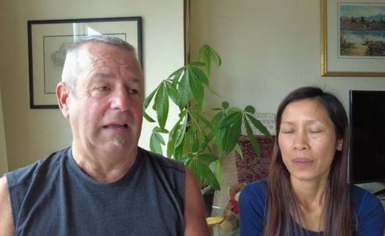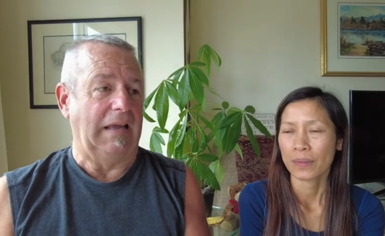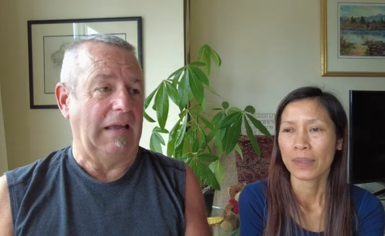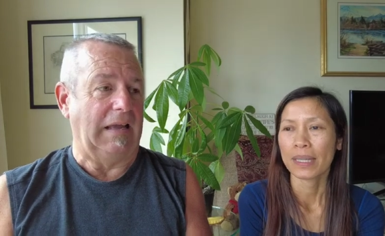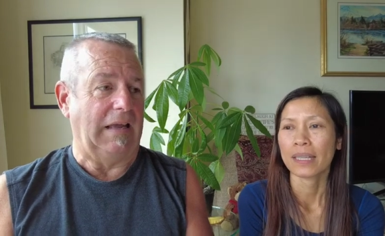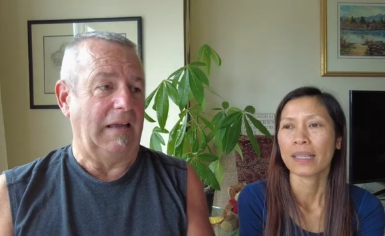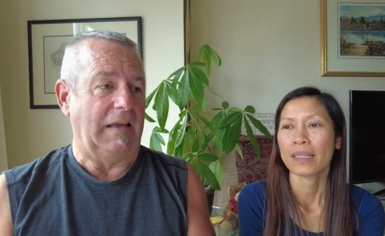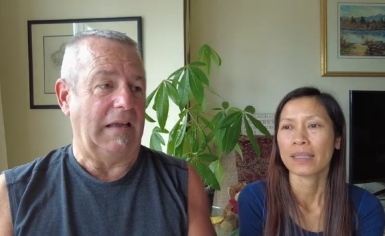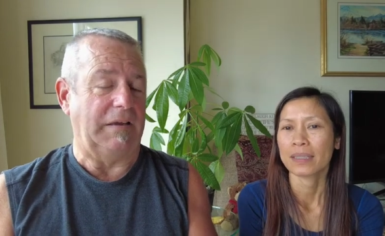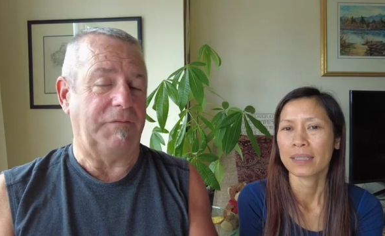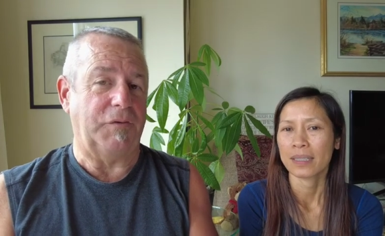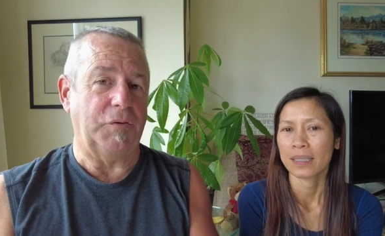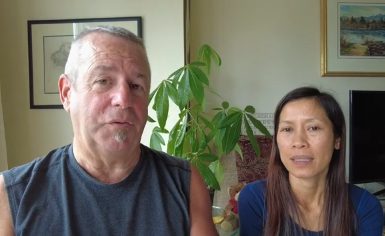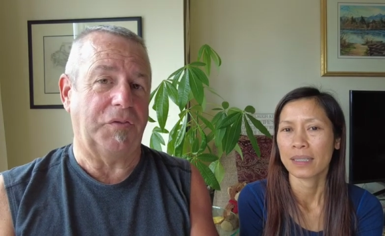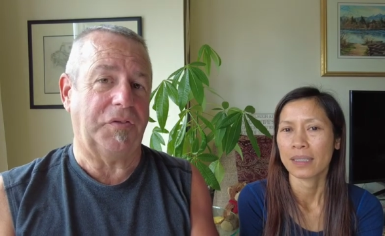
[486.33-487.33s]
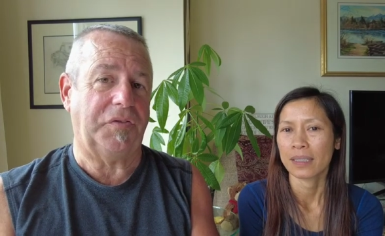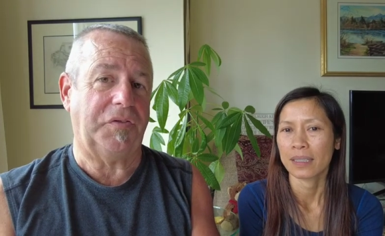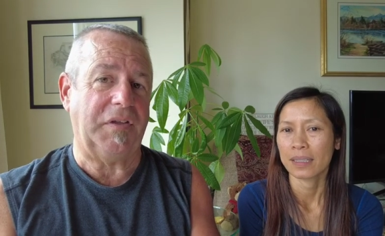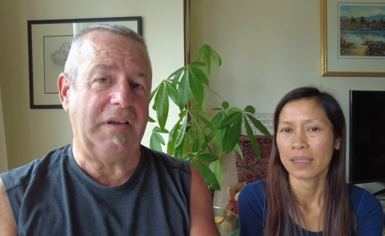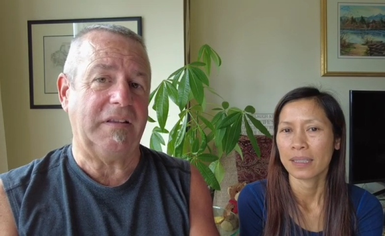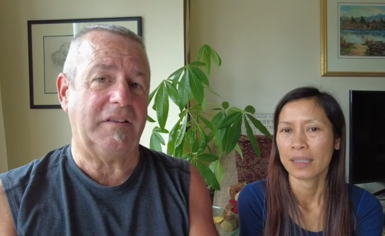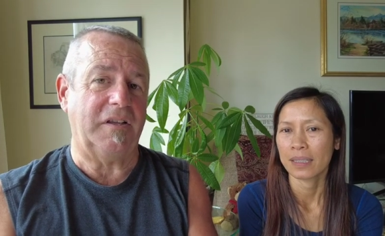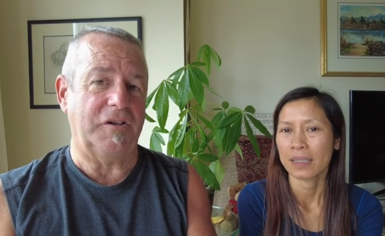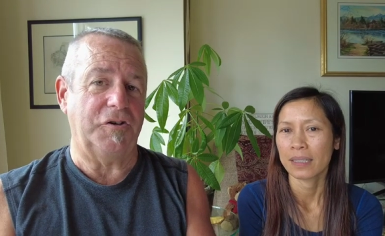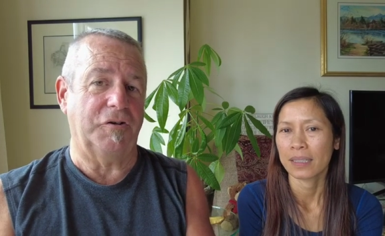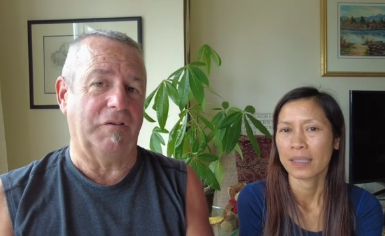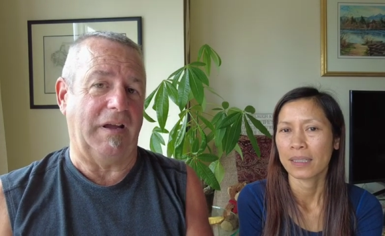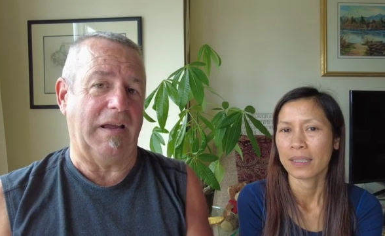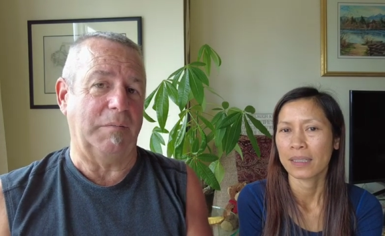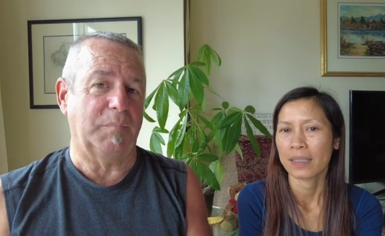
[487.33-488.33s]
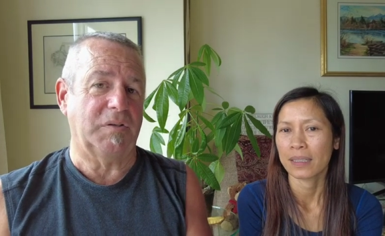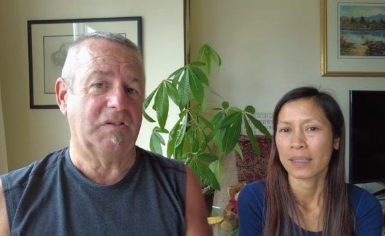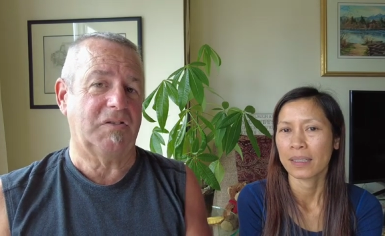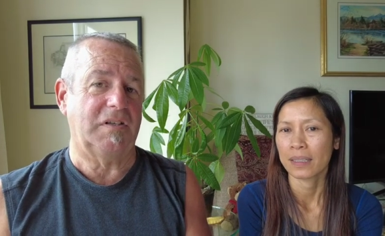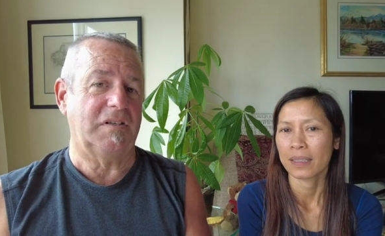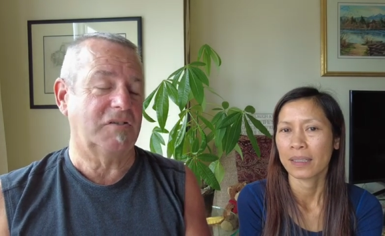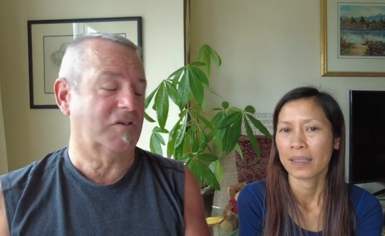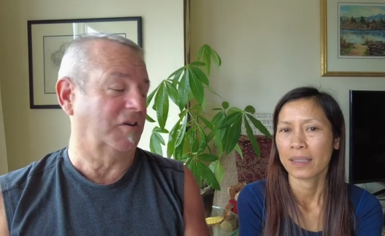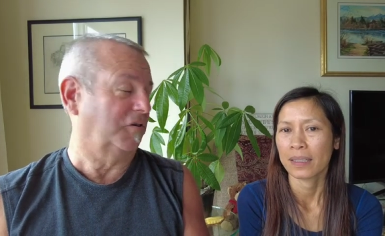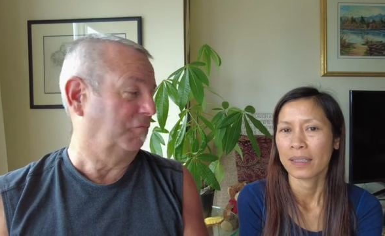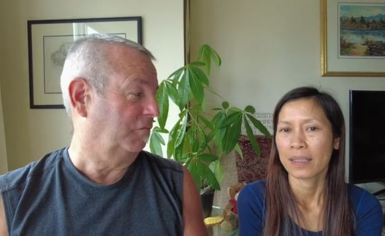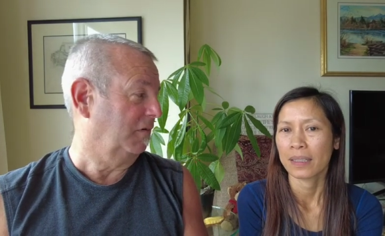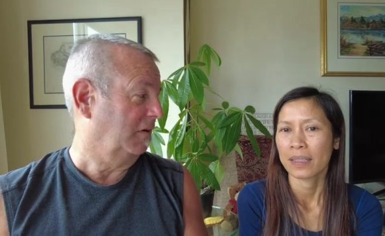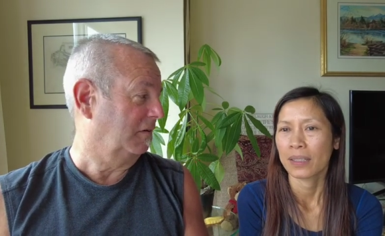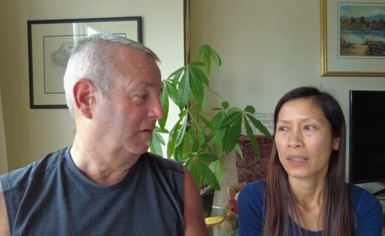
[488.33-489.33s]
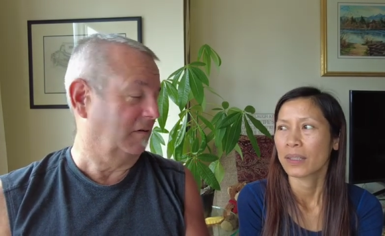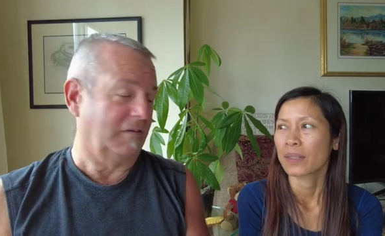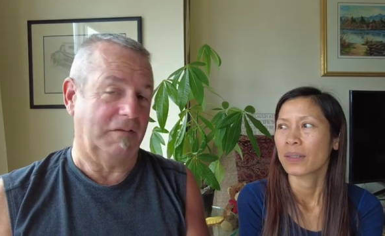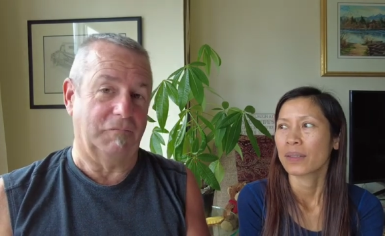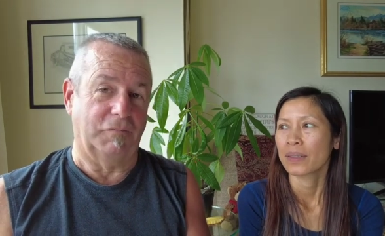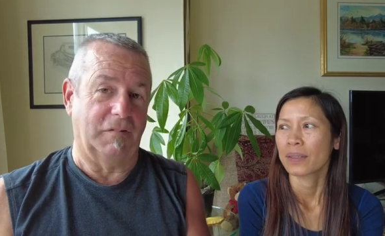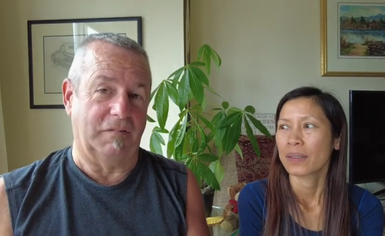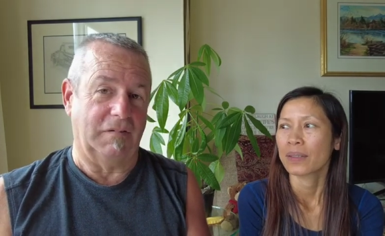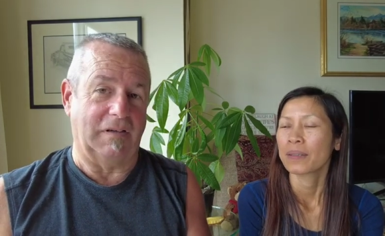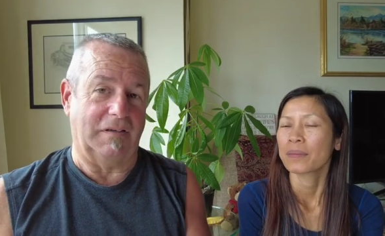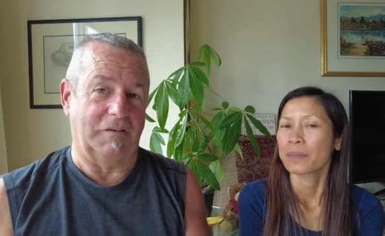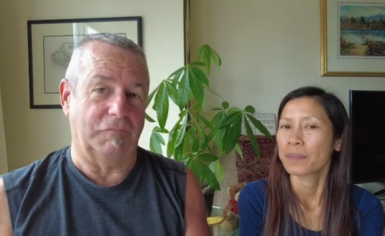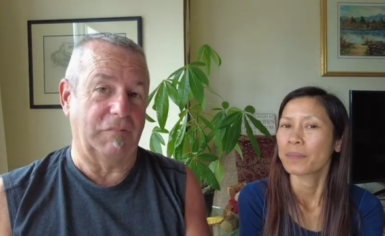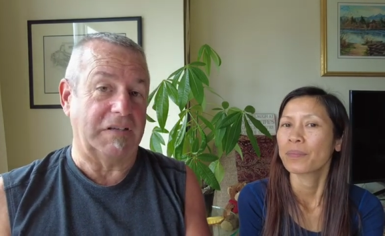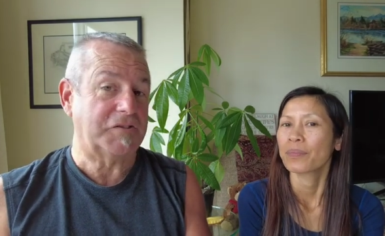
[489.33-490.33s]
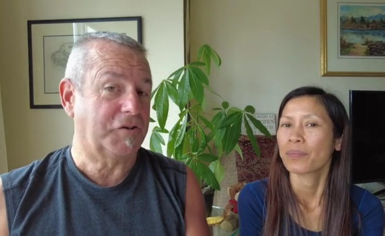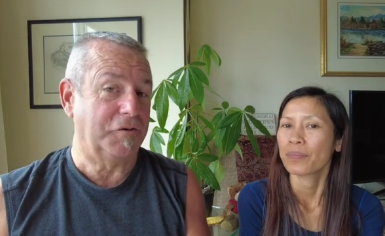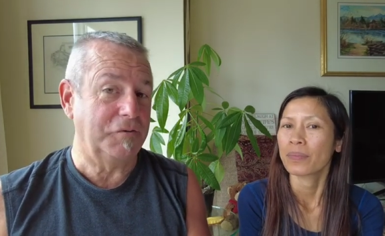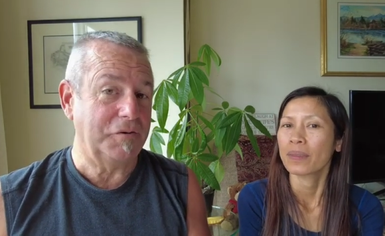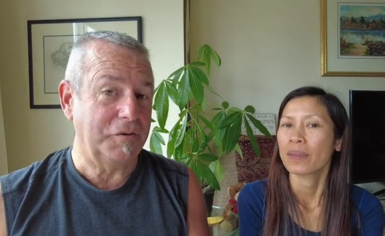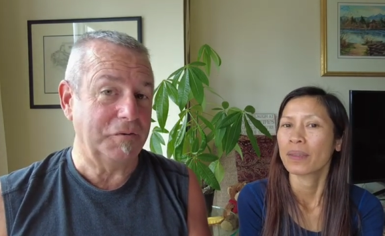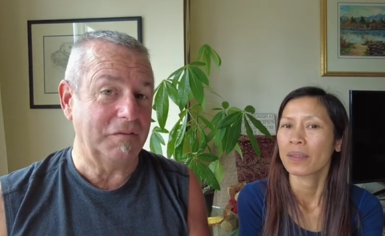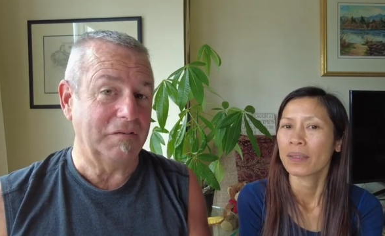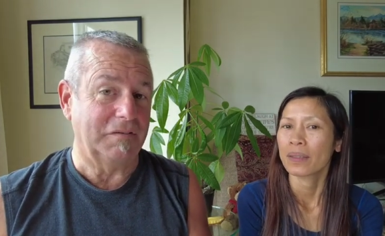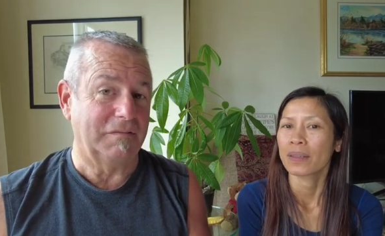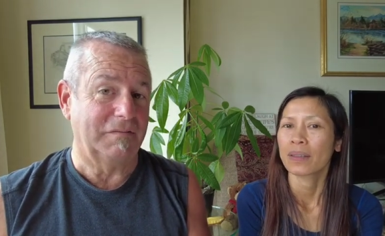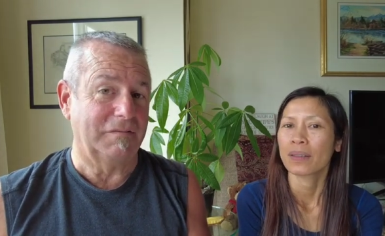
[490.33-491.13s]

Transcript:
Speaker 1: Right. If you think that your embassy is going to re- re- uh, rescue you,